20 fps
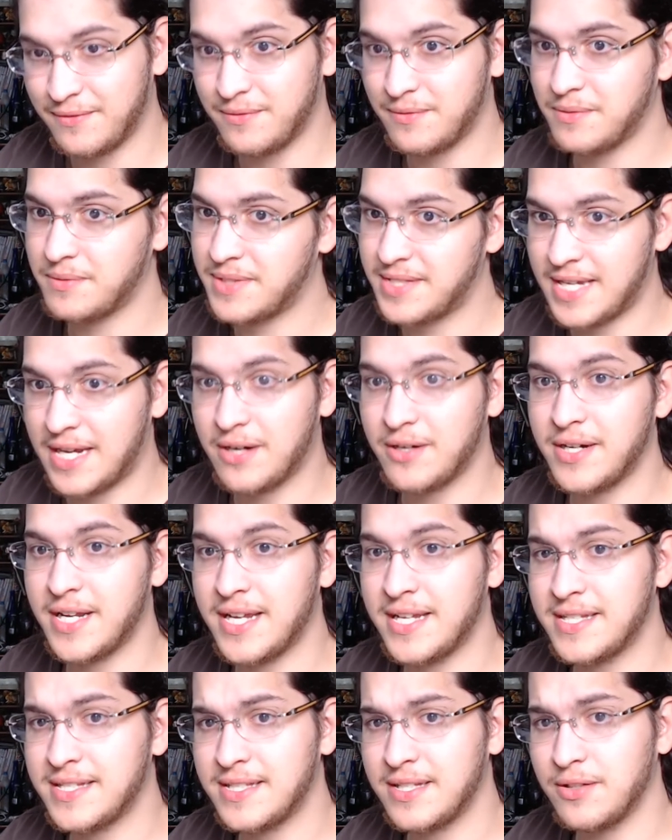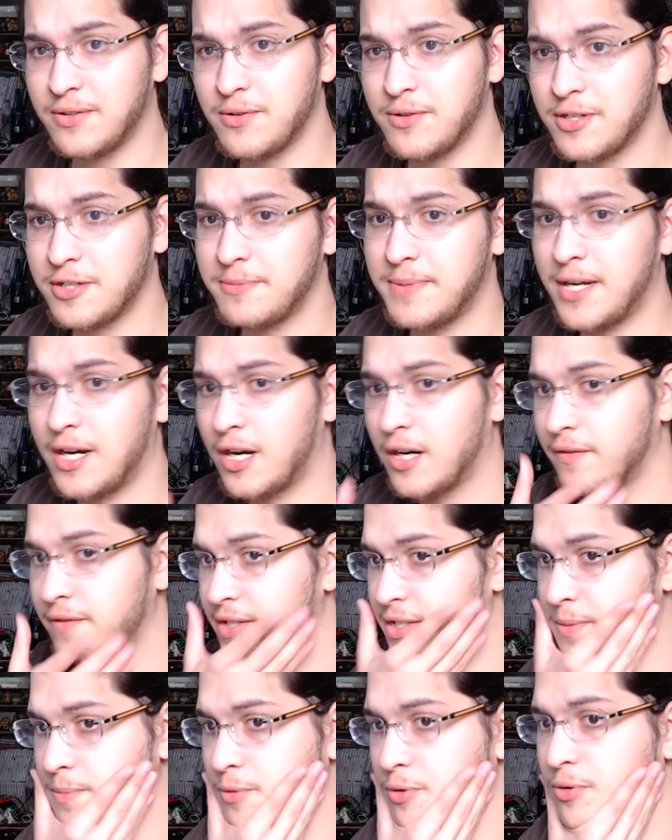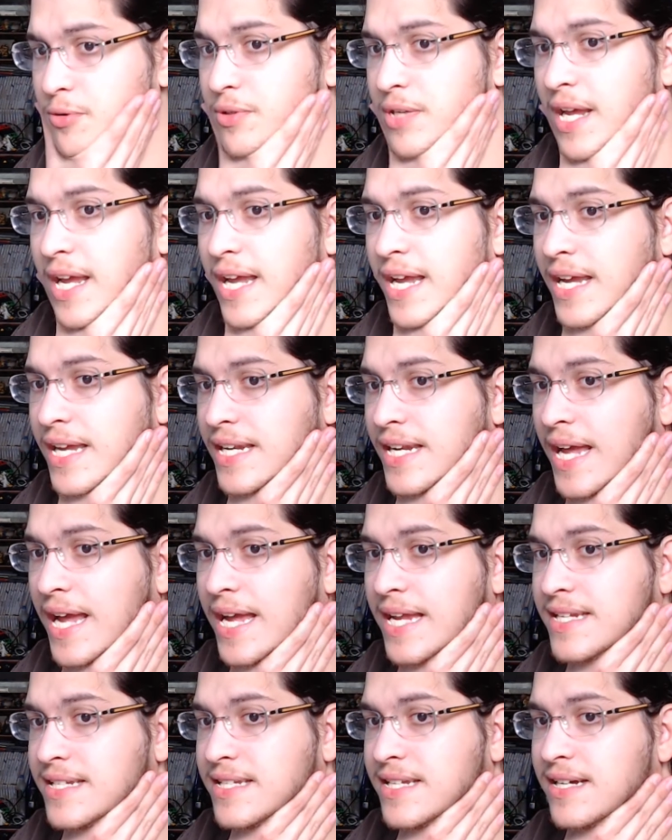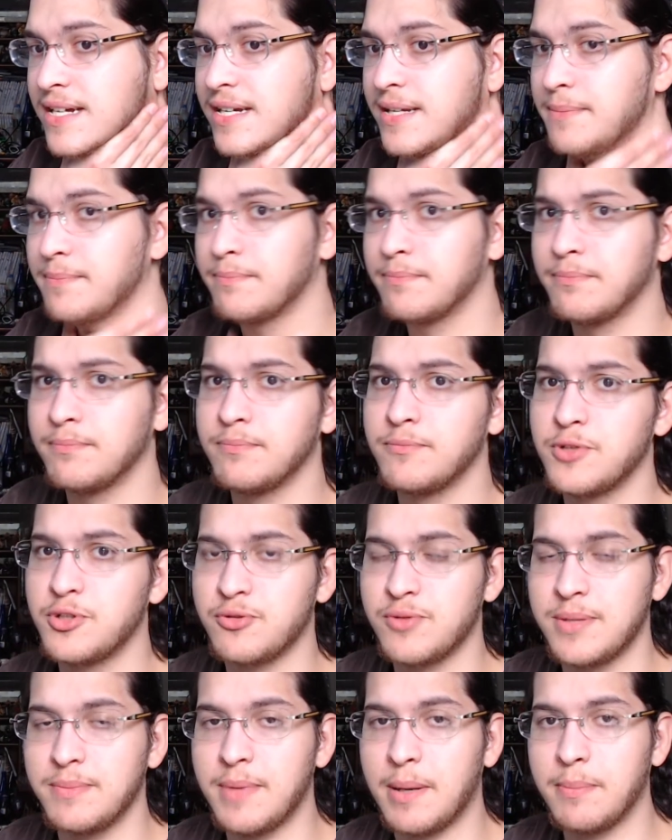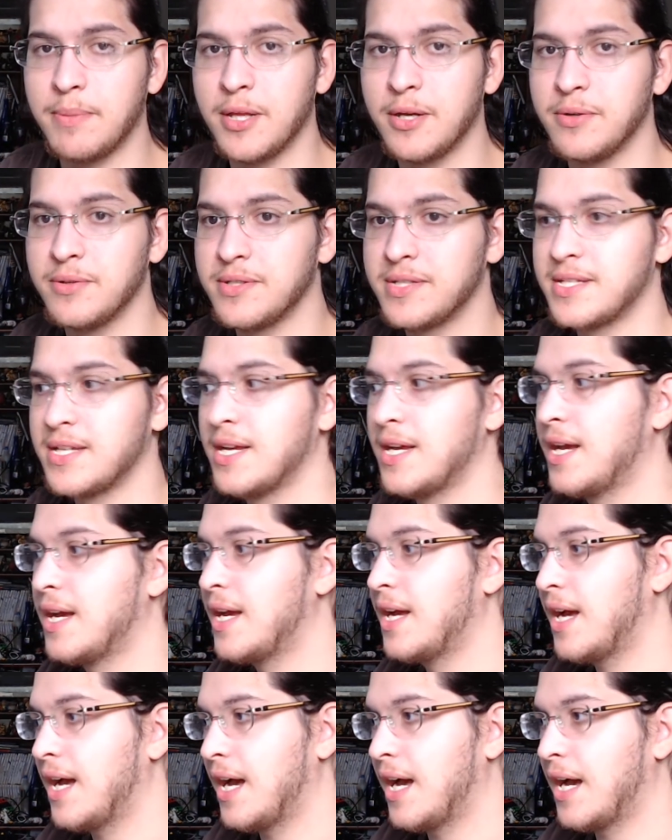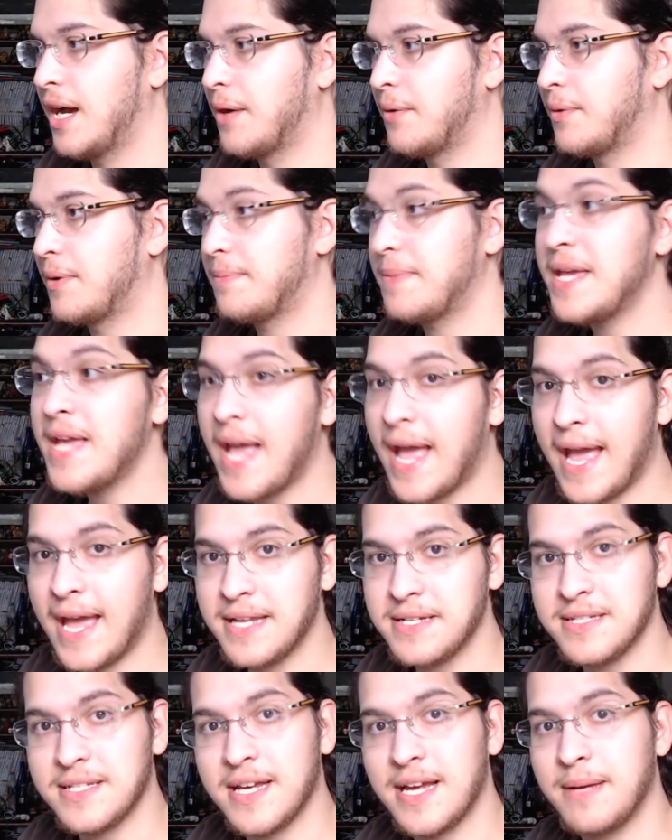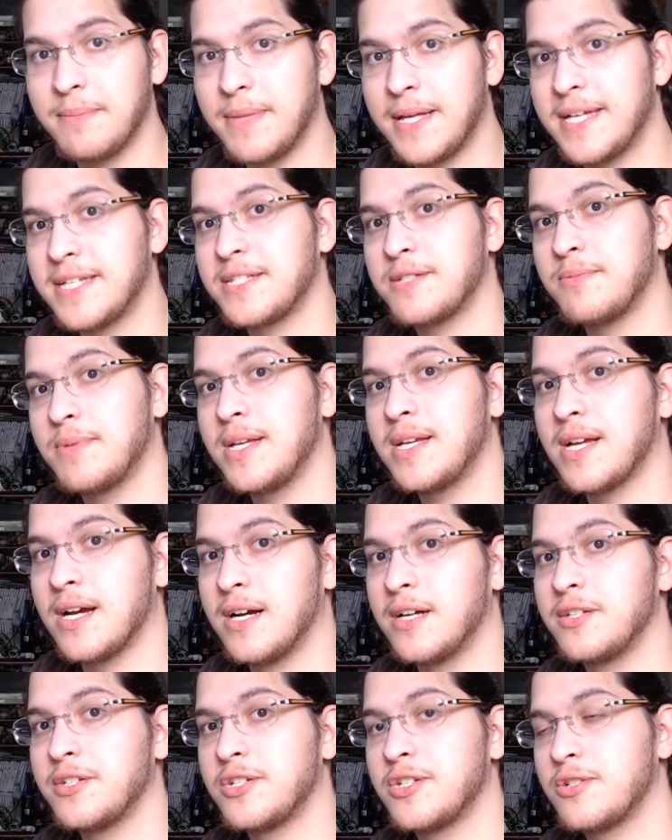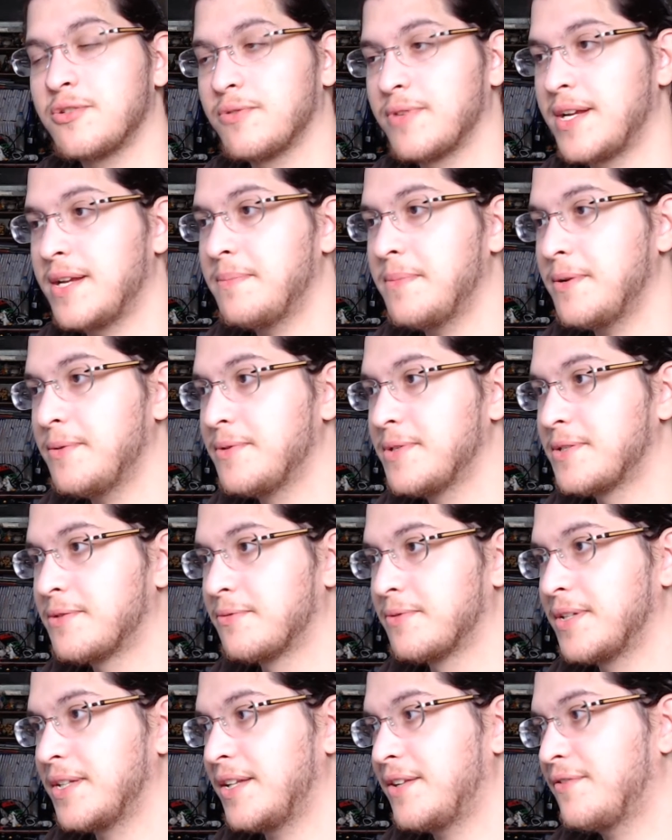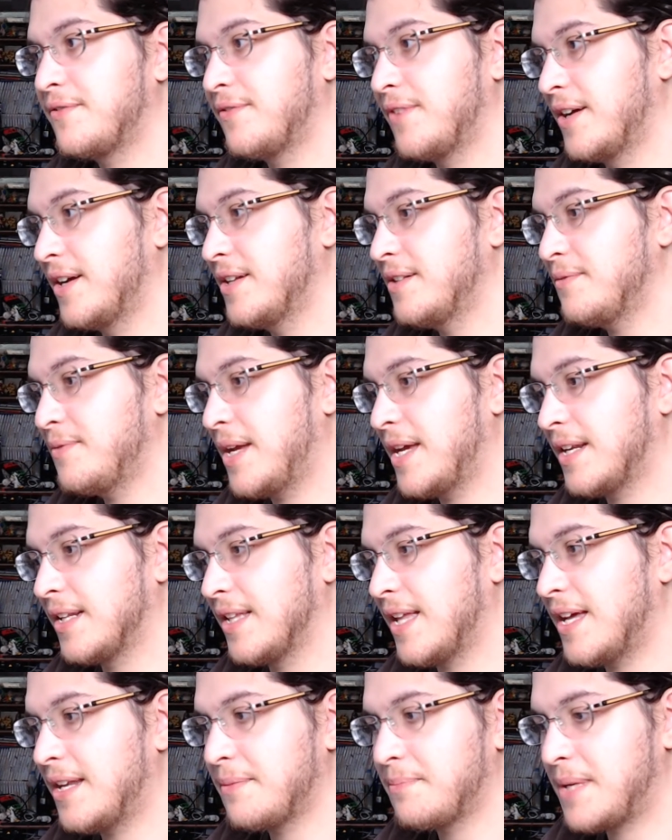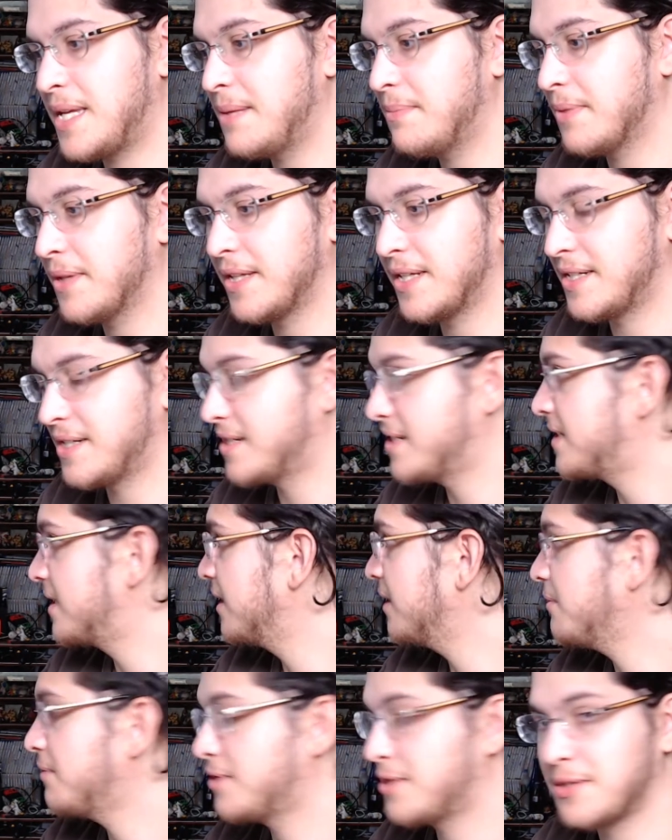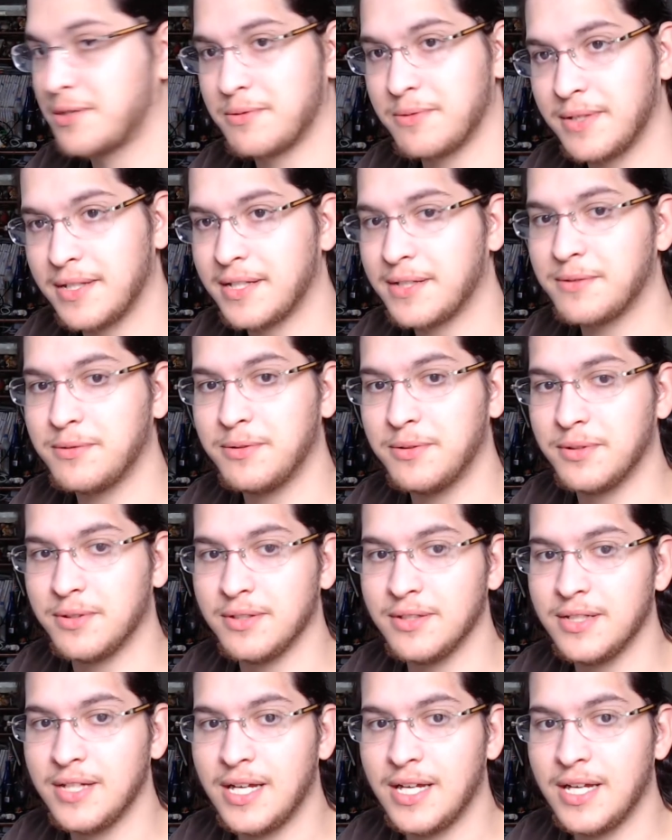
Saturday is still going to be Harvest Moon and Hat in Time stream uploads. We beat Hat in Time last week on stream. It was really fun. We had a lot of people there still, which was really cool.